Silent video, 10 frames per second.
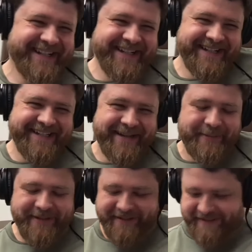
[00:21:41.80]
Yeah,
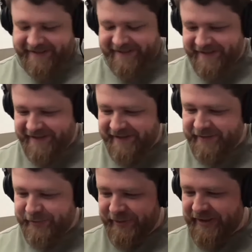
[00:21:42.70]
but
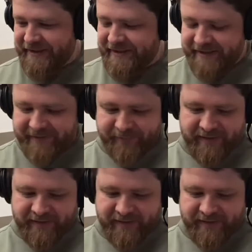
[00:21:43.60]
in reality,